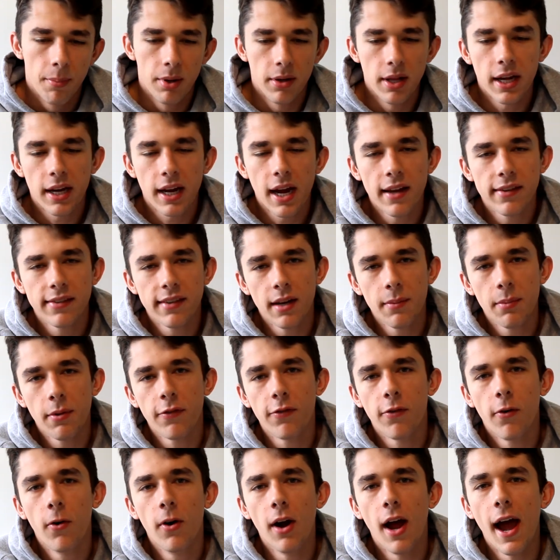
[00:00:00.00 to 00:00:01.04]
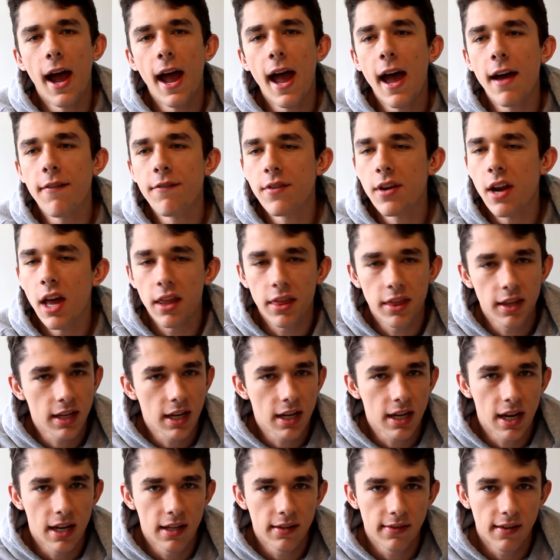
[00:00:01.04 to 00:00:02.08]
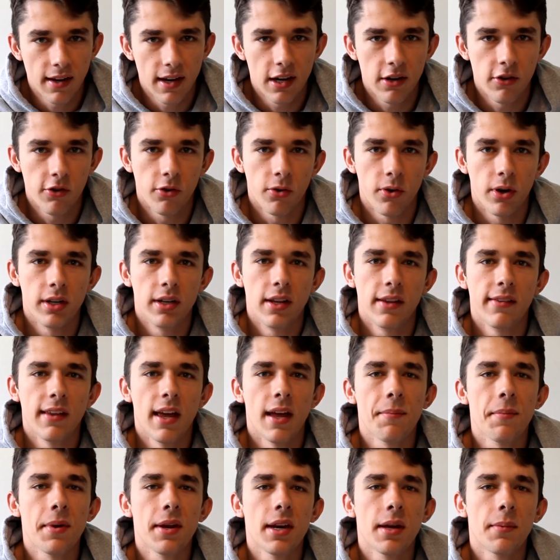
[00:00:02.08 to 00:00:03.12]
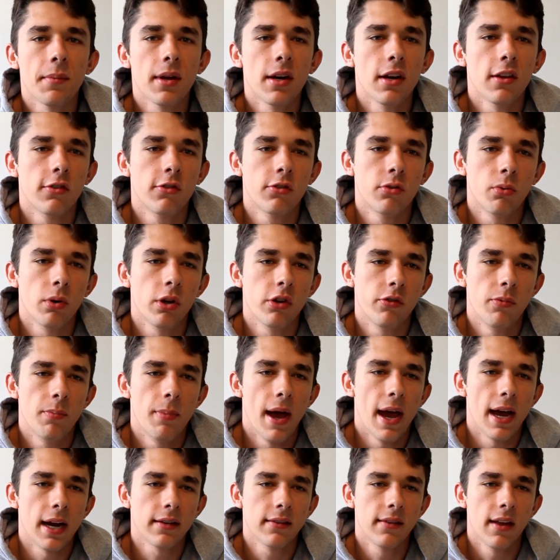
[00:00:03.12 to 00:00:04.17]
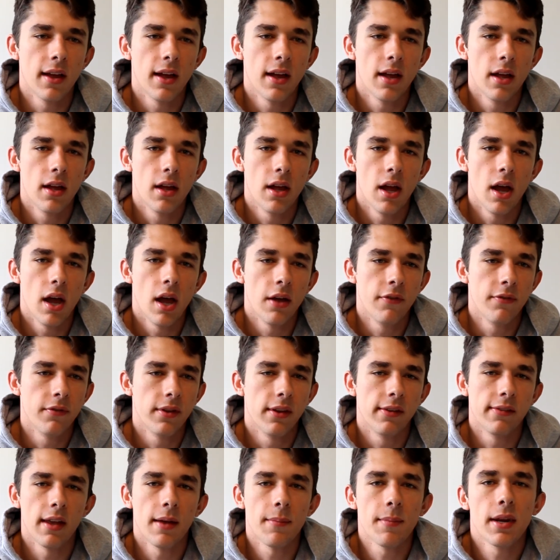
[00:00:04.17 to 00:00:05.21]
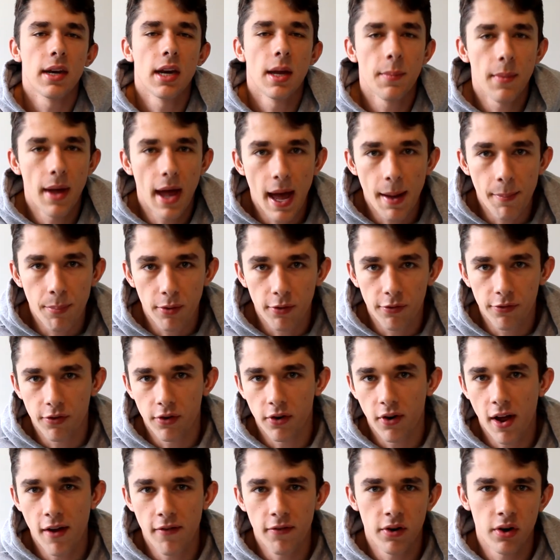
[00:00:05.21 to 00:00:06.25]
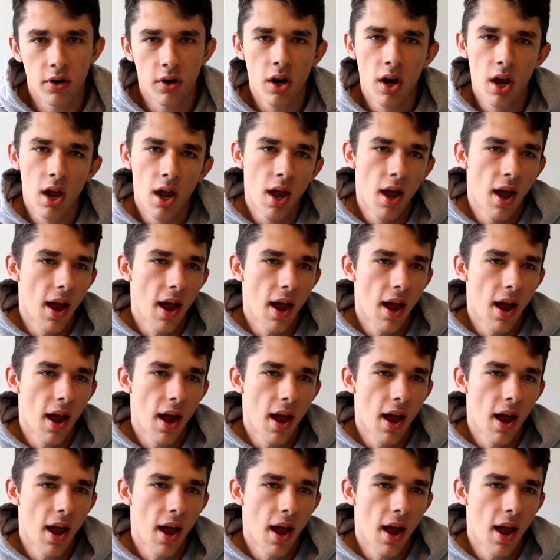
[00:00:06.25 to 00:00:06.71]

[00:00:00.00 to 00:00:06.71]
But like I said before, I have nothing against Android. Does that mean I'm gonna switch back to, uh, does that mean I'm Apple forever?